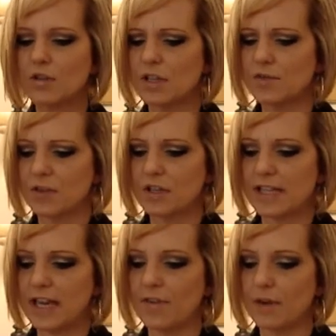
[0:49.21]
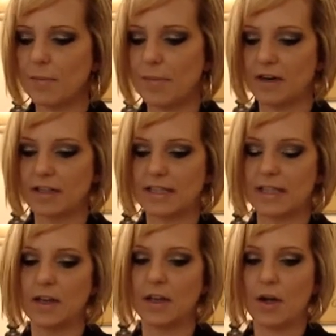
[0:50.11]
So just for the sake of
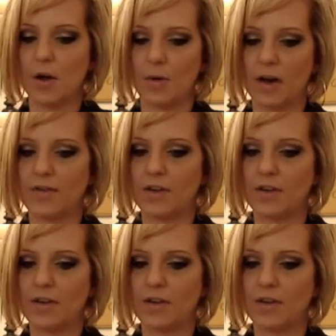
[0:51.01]
comparison, what